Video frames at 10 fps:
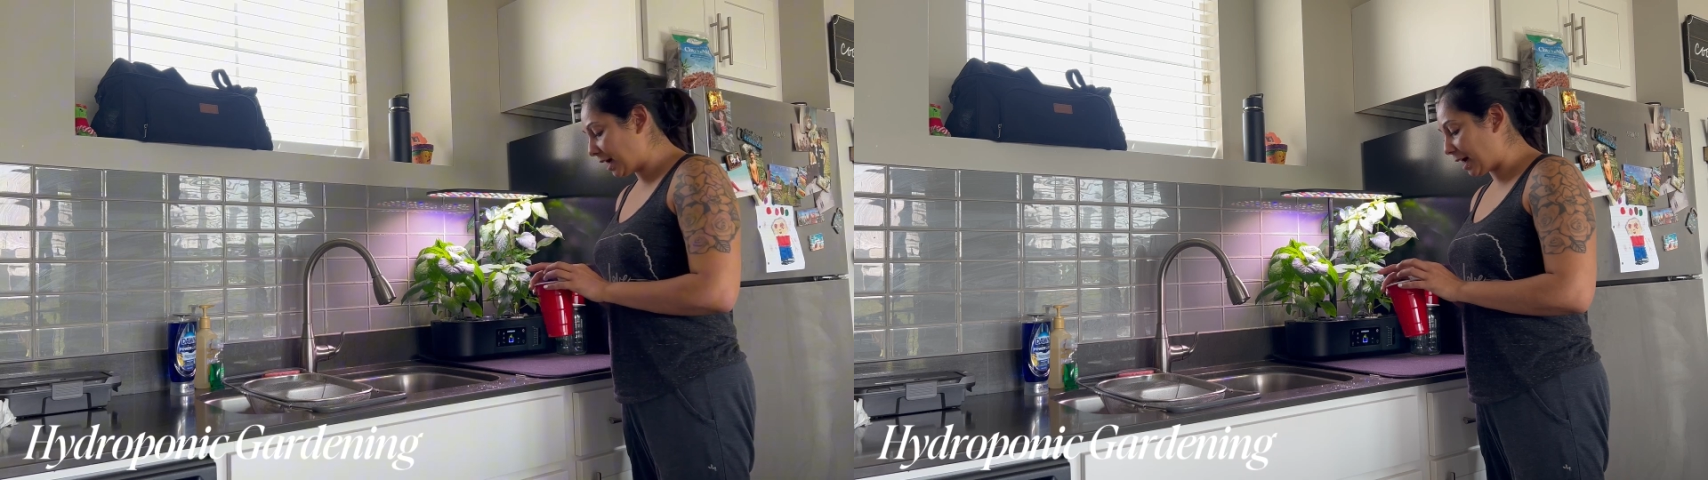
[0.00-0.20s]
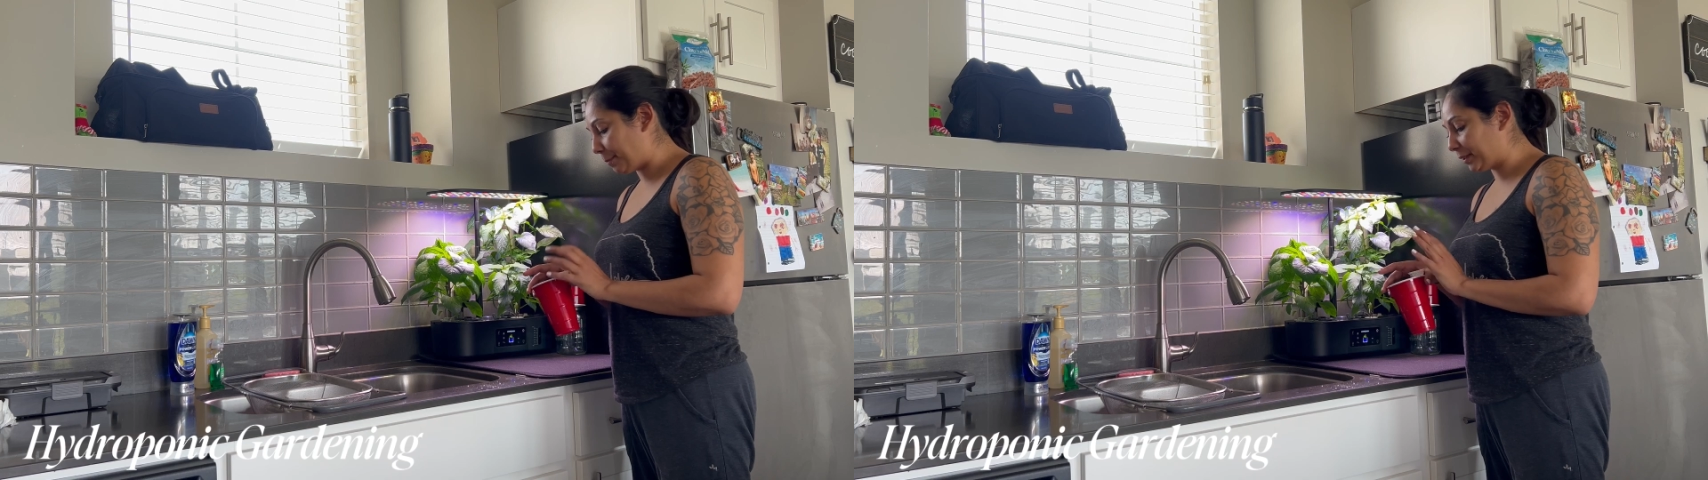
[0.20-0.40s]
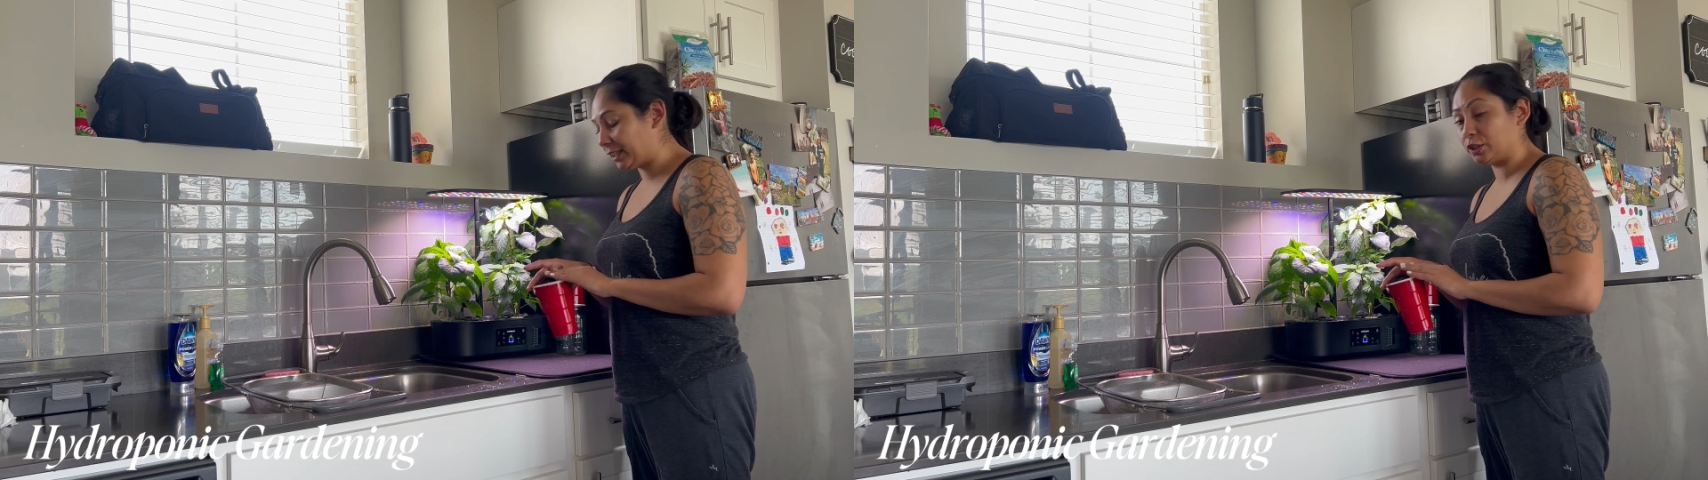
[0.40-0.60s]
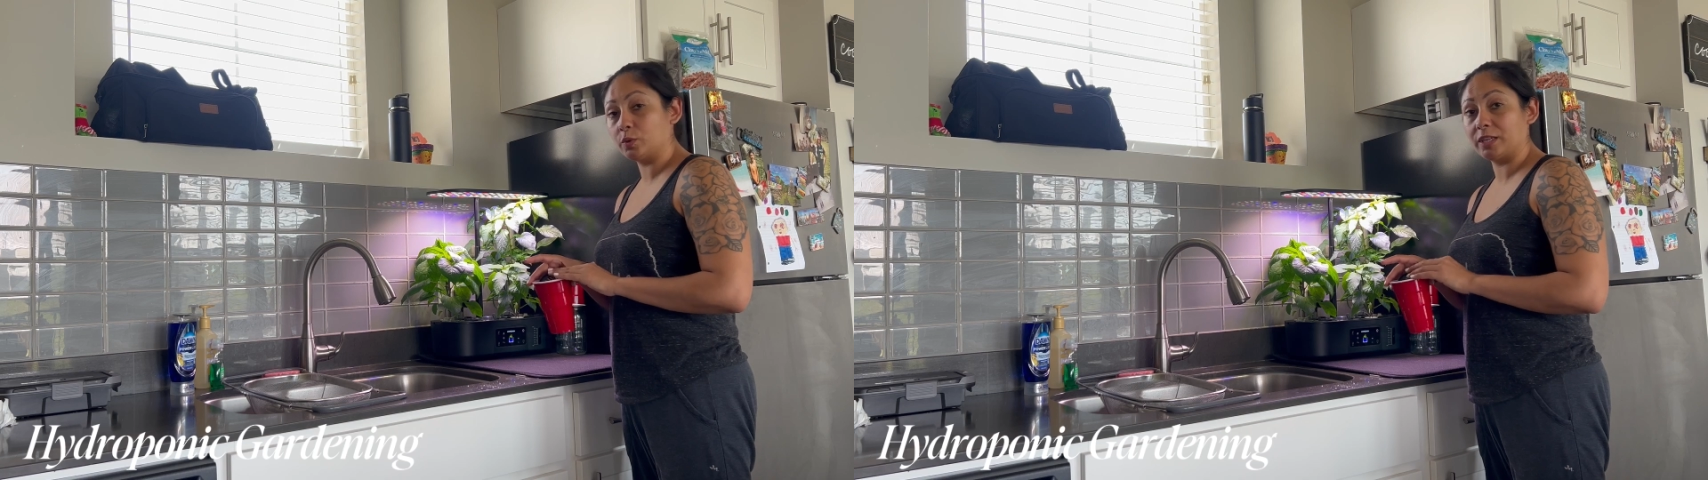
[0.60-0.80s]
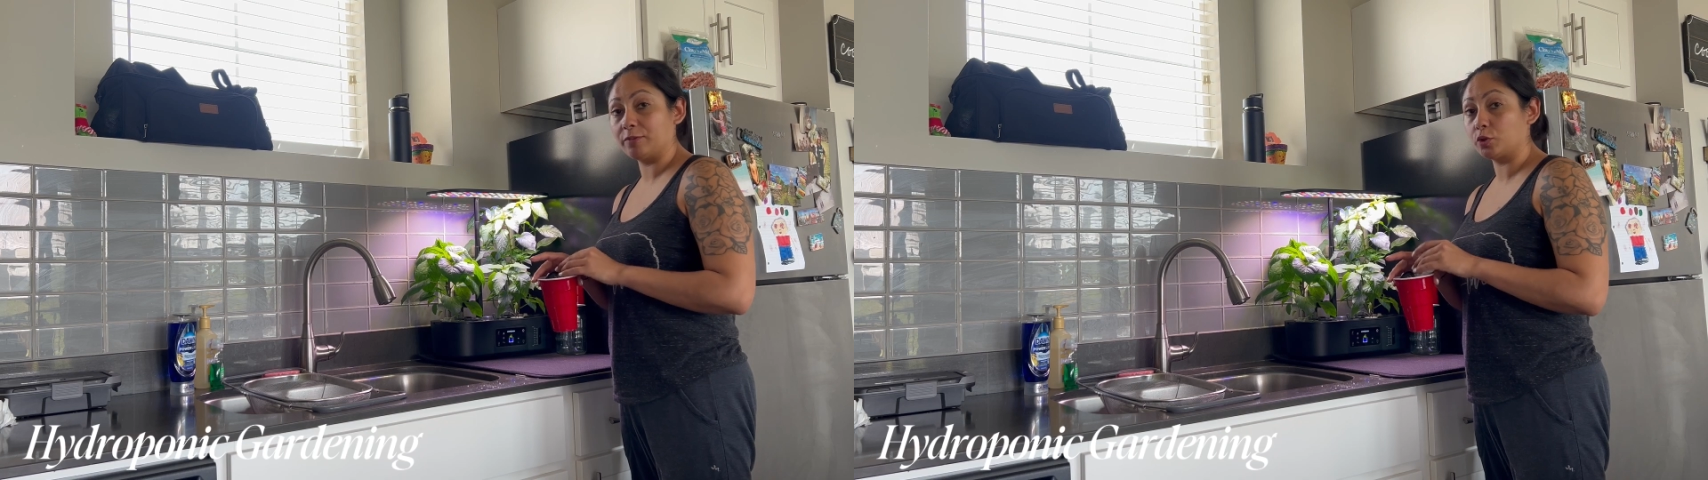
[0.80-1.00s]
But they do
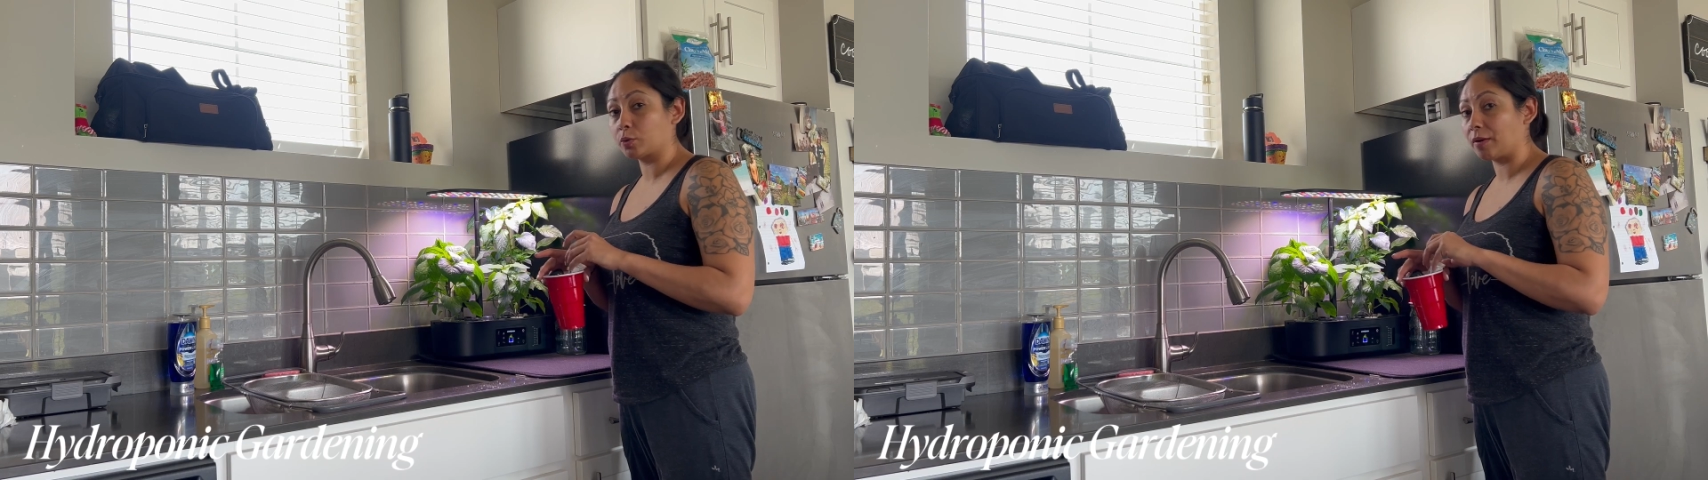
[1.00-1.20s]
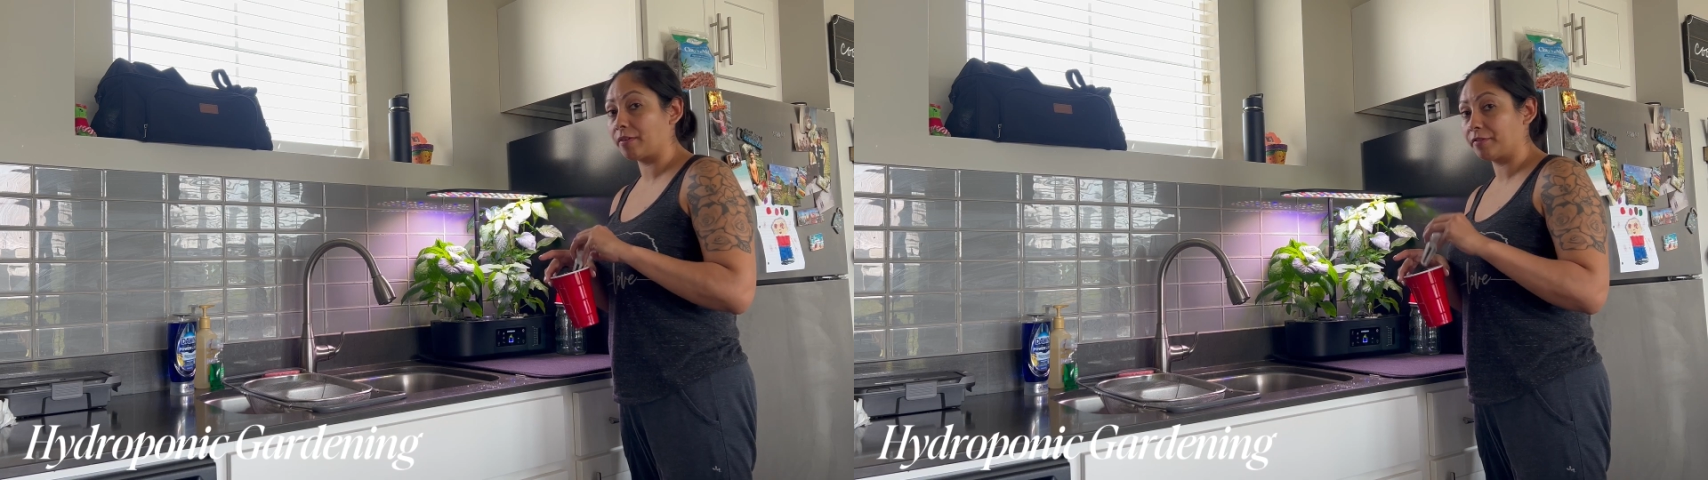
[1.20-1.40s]
give you 12